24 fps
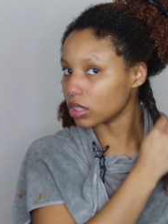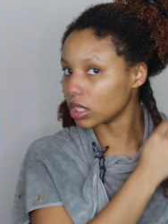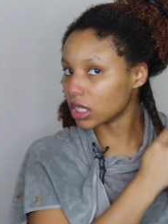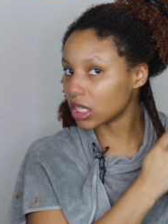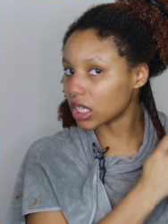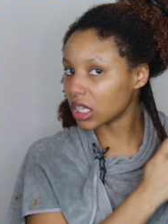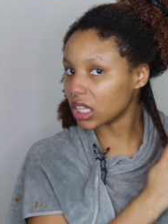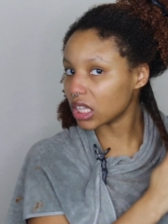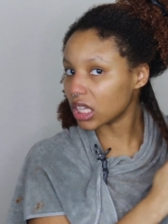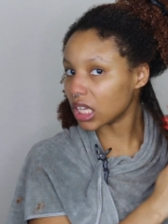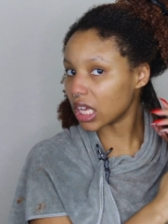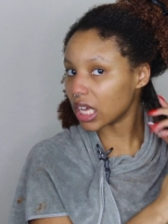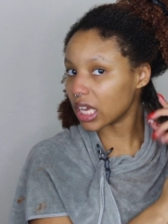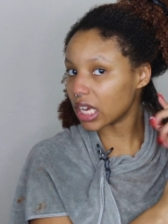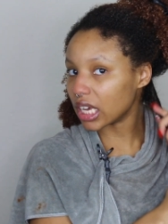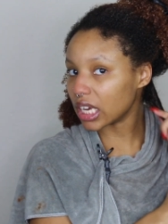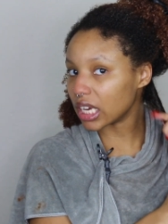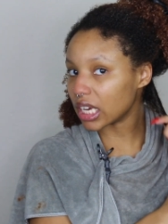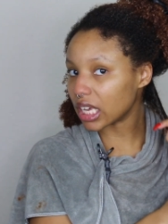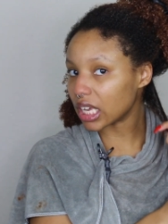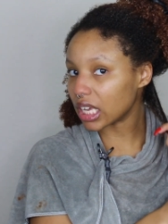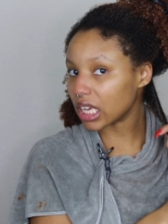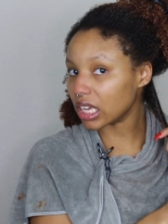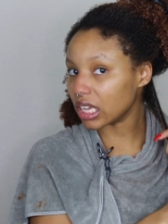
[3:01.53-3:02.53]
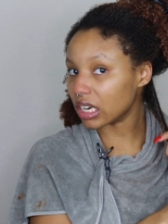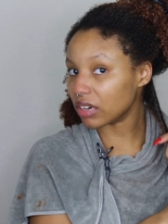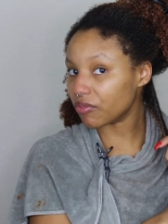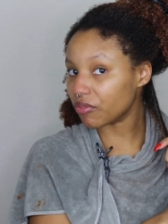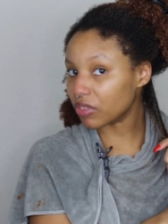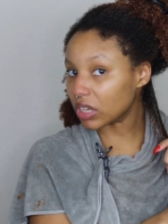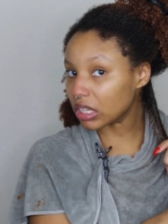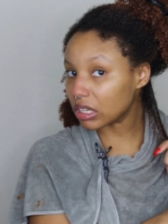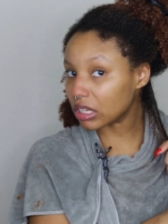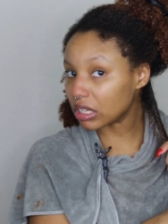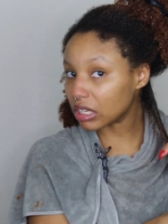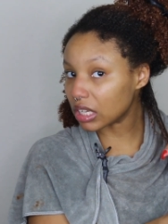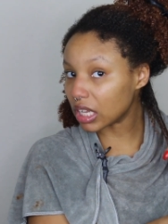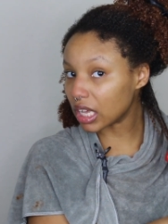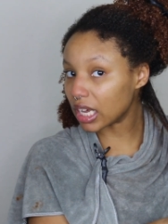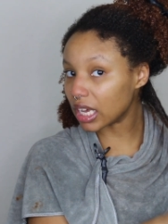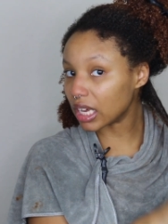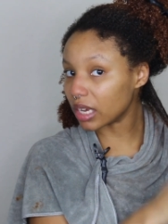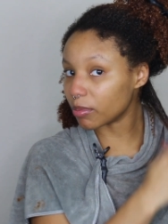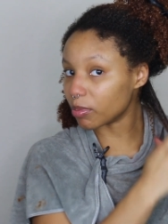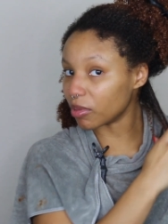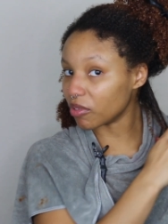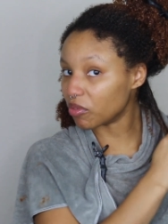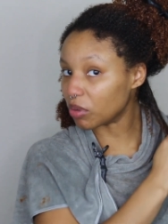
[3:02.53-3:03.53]
looking like and feeling
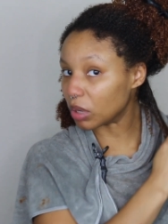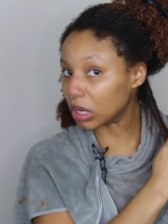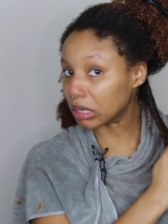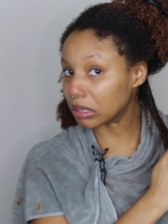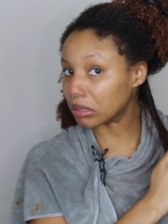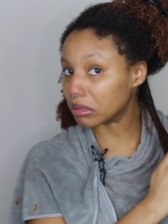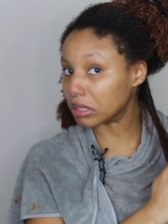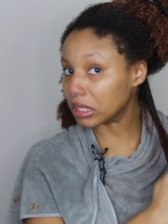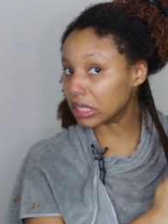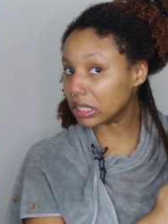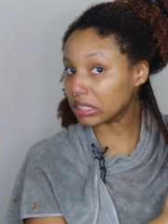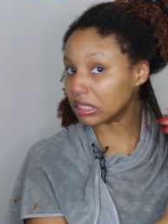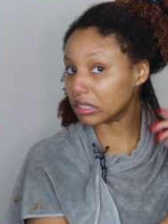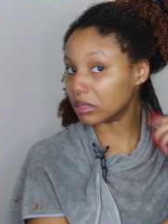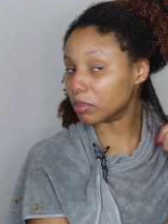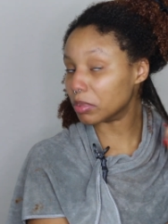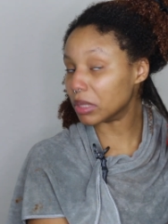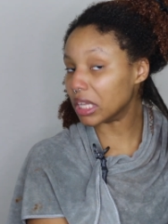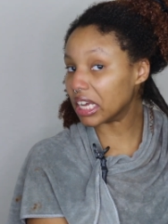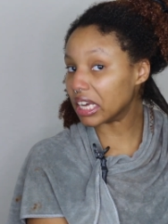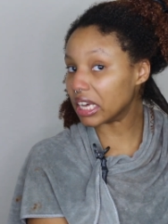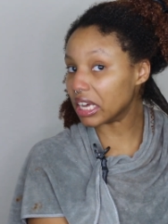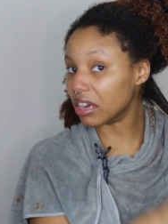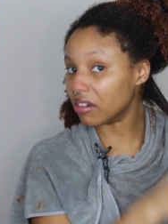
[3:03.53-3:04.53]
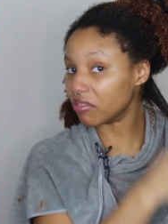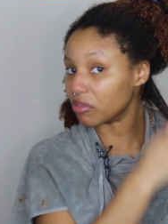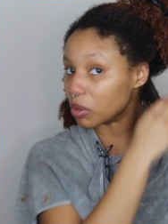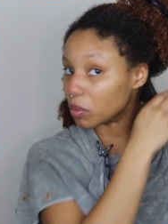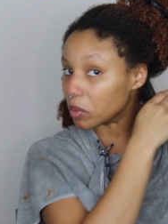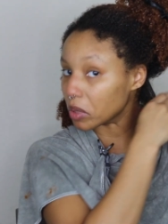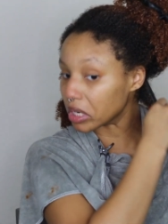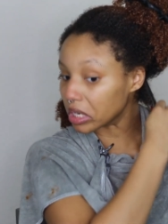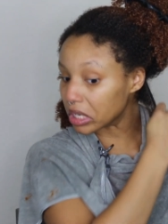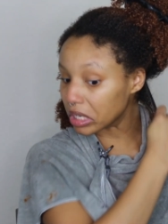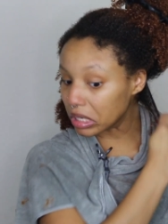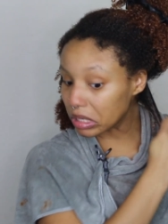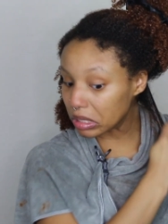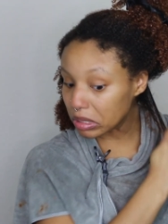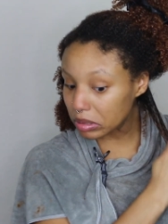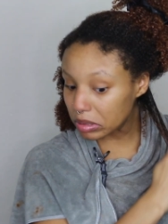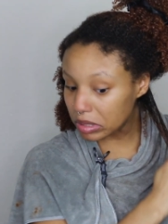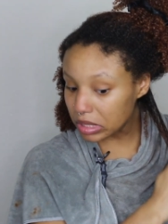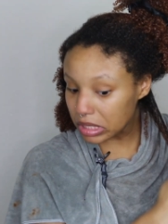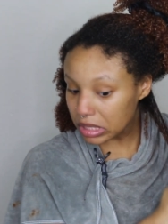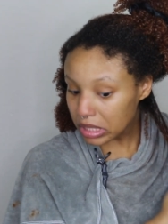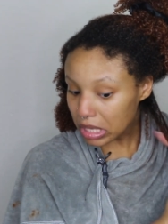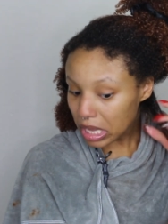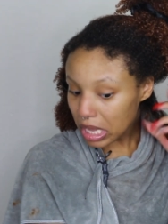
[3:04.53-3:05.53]
like before I go ahead and apply it everywhere
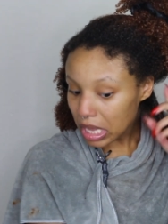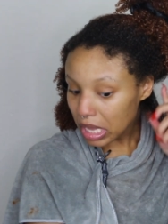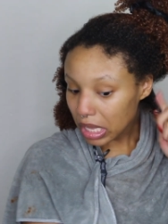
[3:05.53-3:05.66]
else